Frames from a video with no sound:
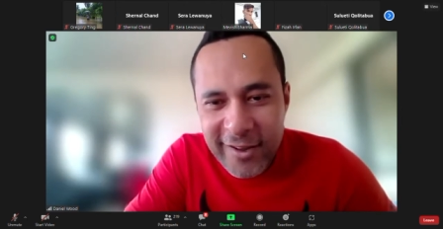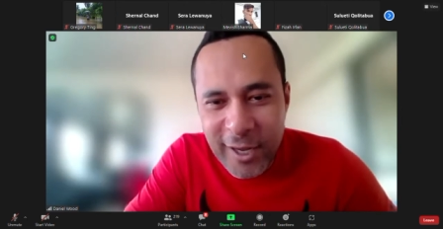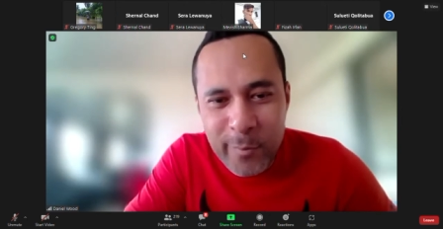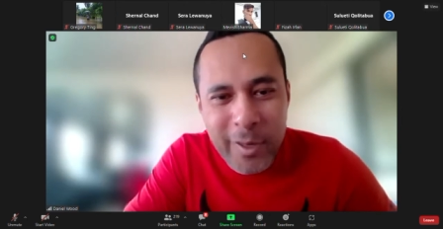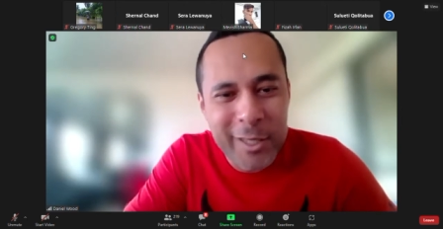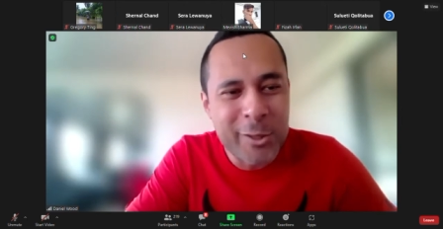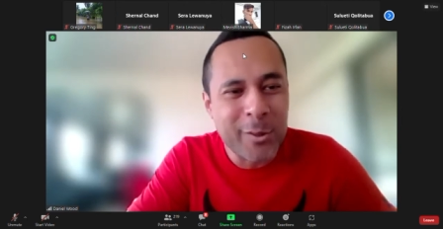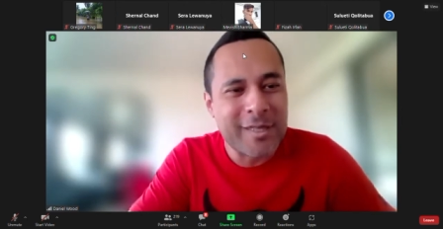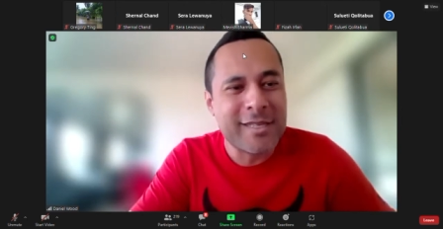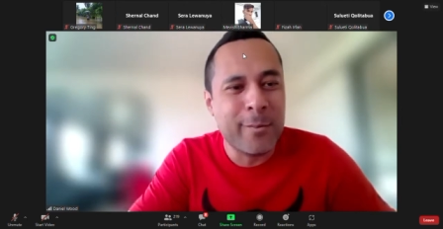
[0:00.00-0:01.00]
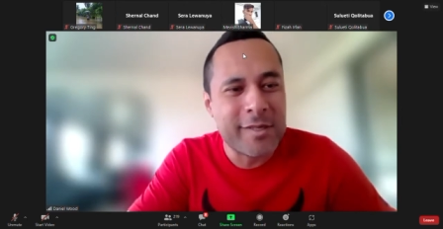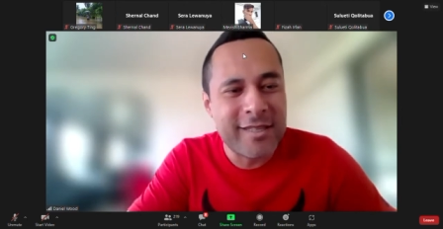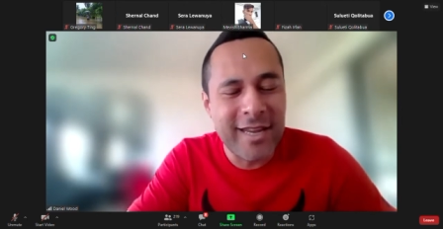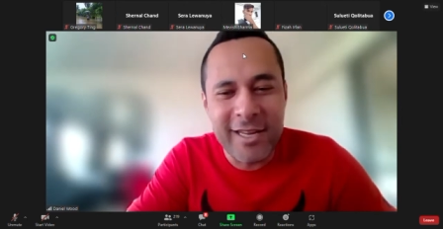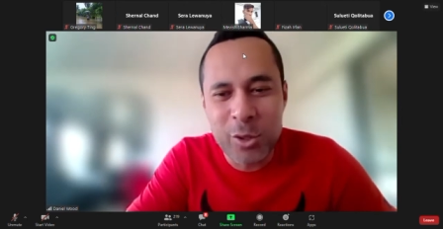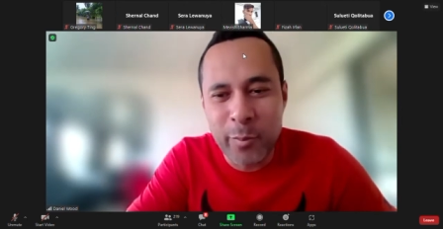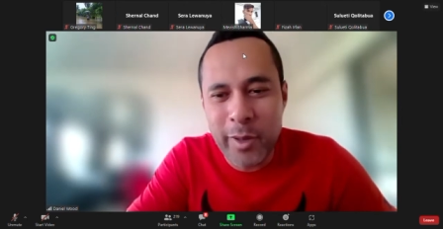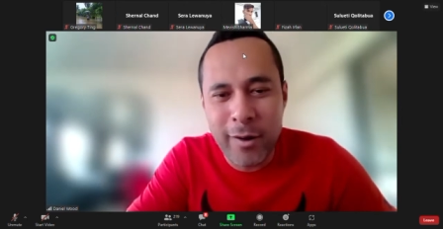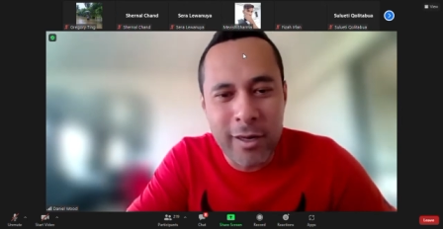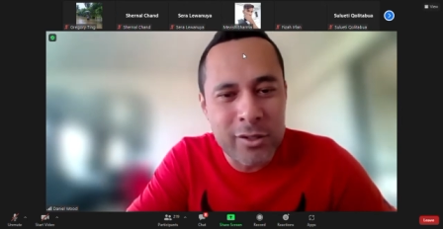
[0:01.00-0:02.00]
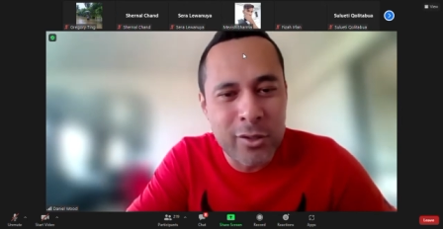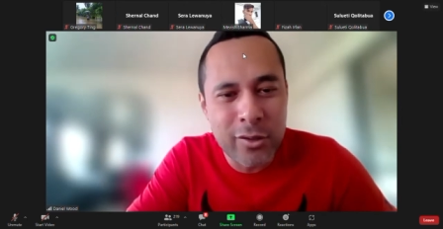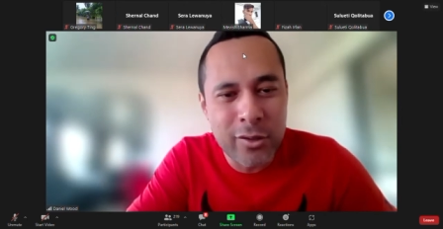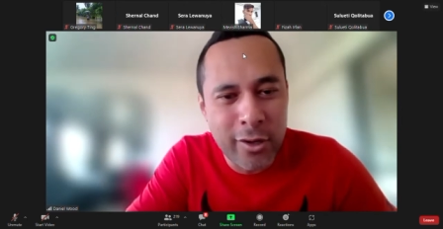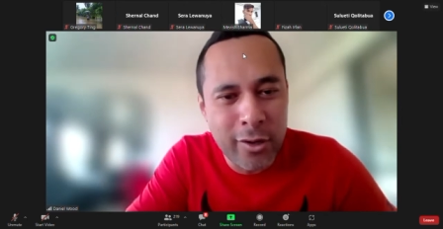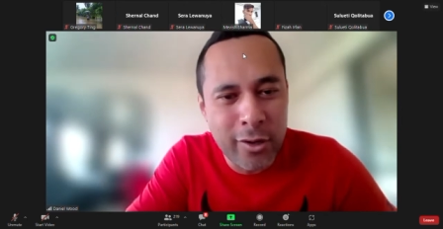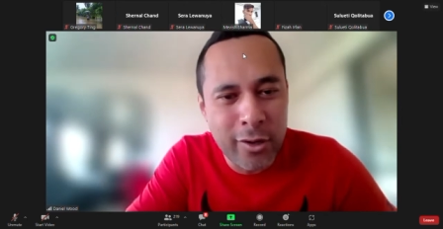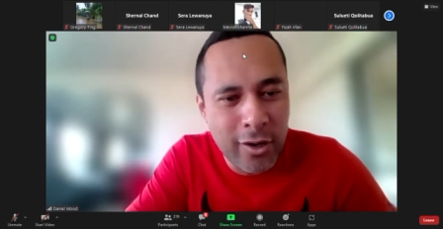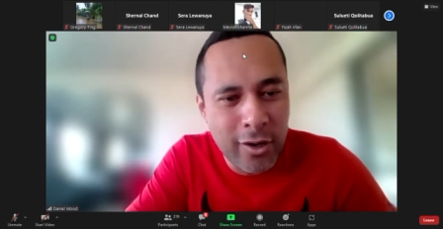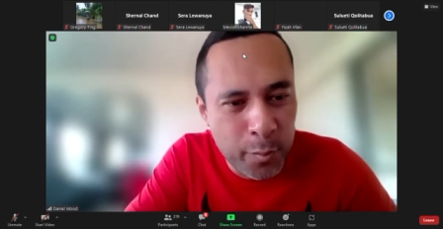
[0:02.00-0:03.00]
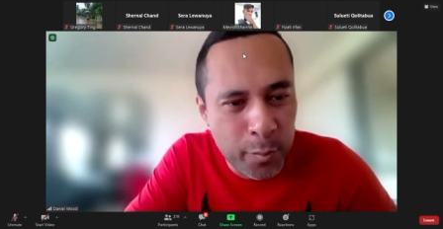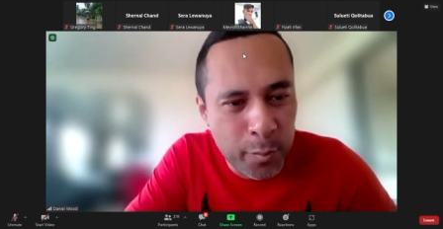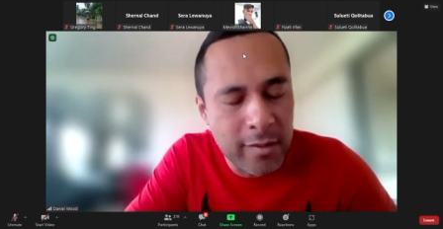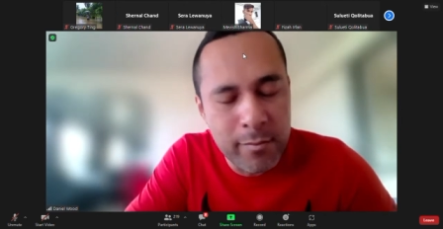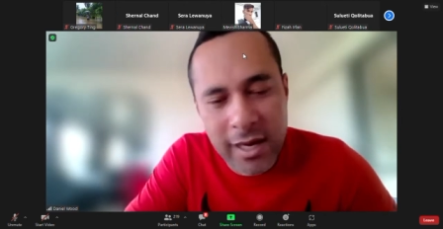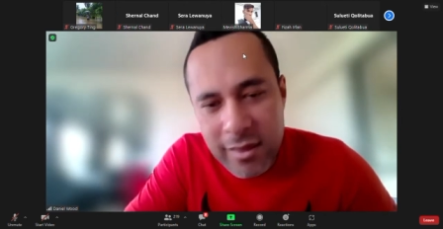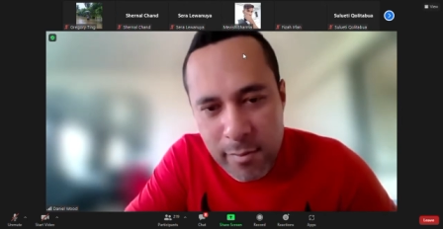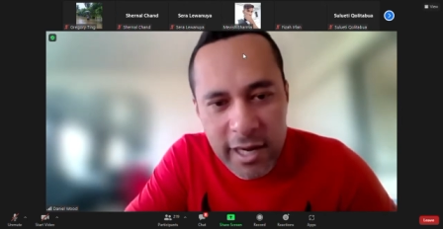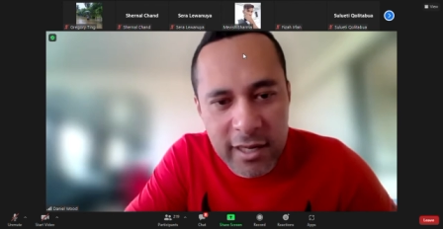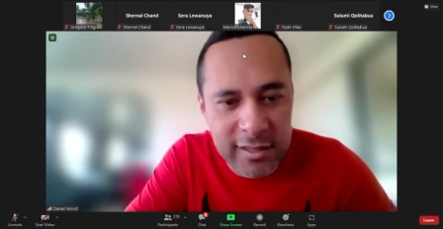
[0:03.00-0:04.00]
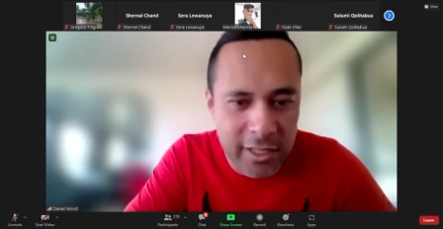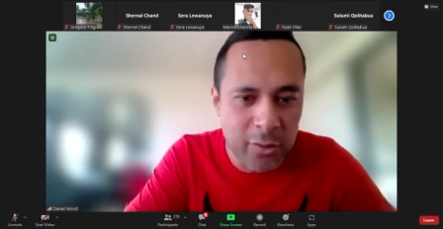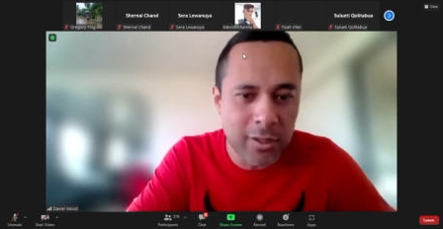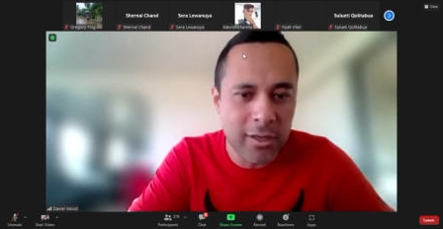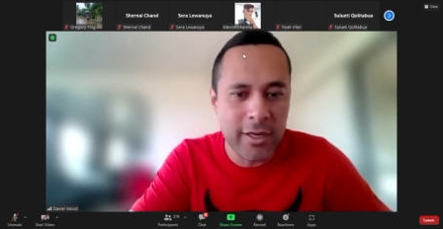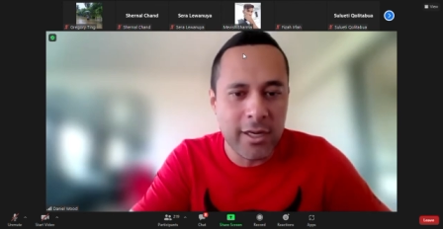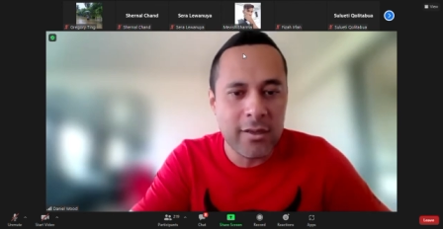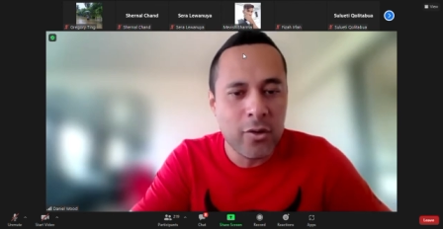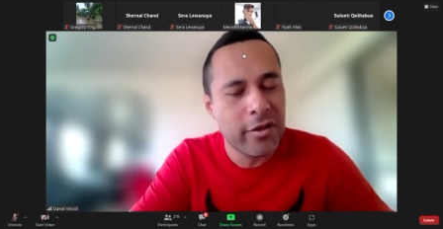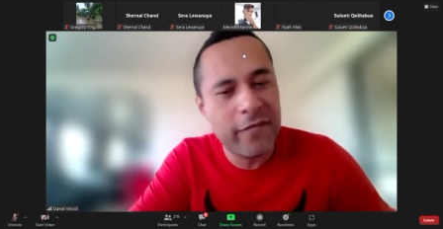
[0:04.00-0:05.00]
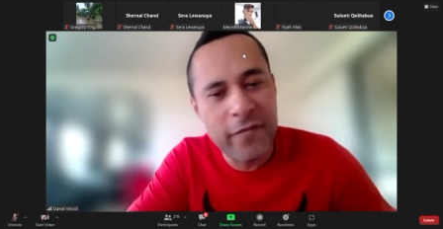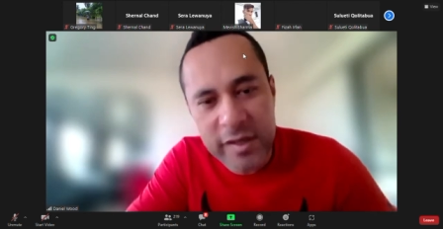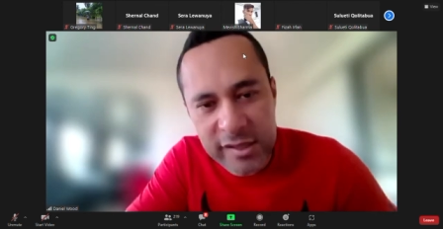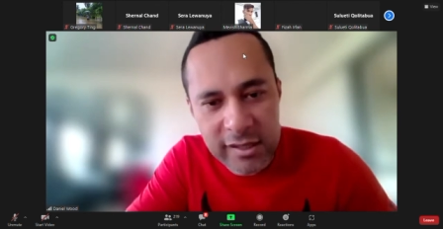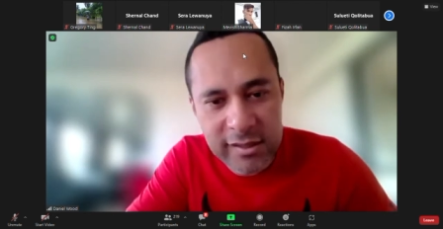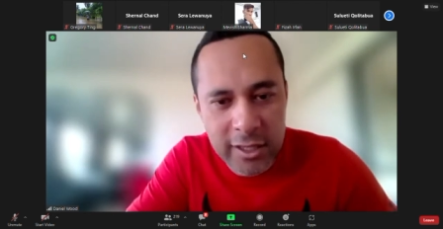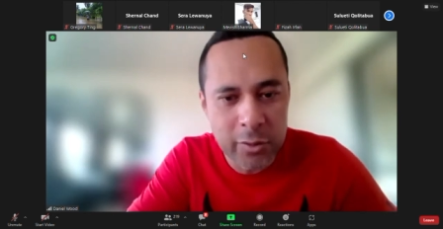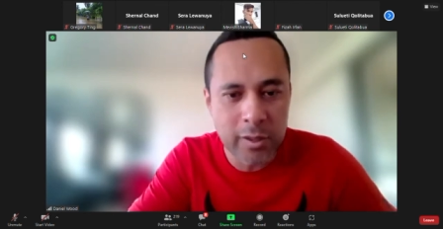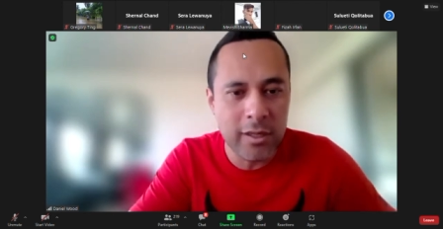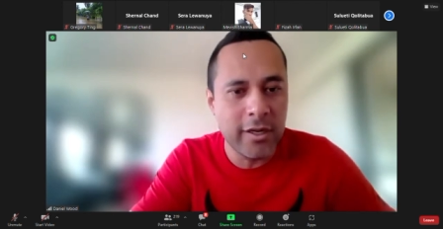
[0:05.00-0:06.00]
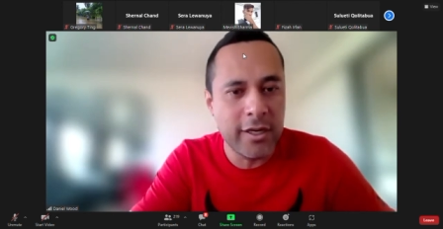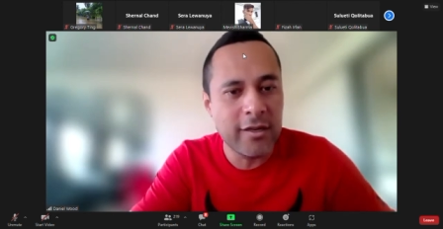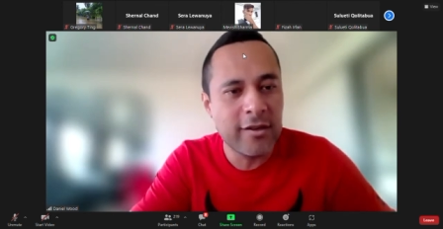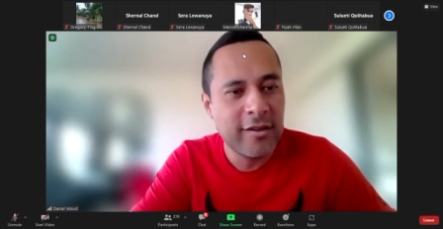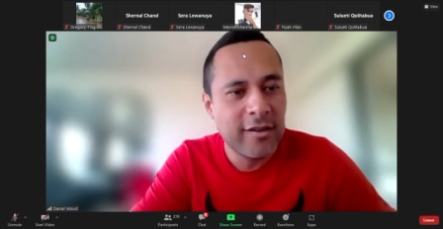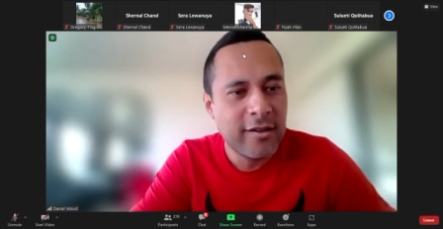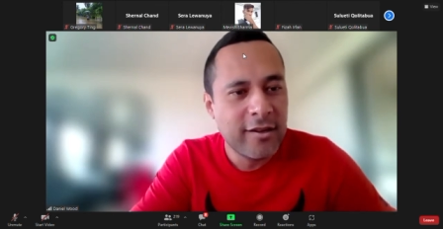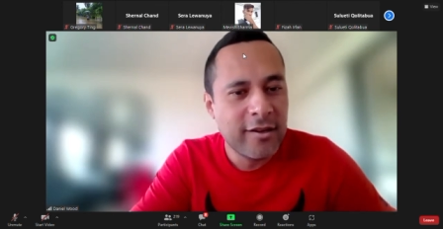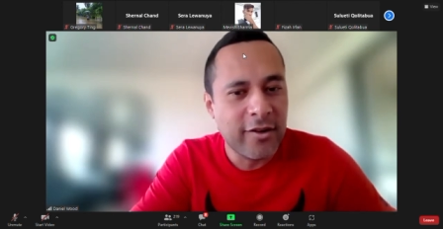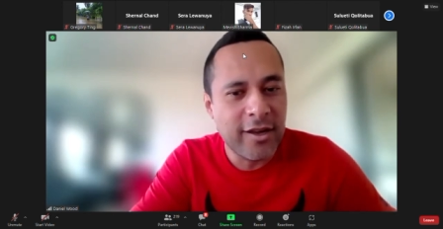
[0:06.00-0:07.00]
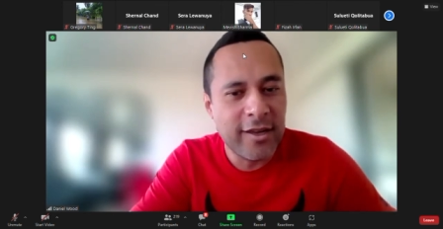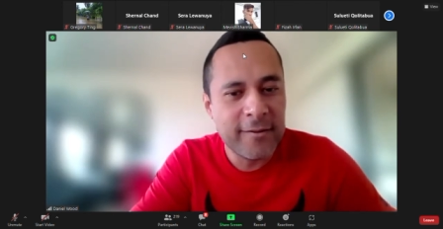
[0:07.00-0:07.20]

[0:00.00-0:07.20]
I bet you at some stage, your parents could not help with the mathematics that you were learning or the physics that you were learning, right?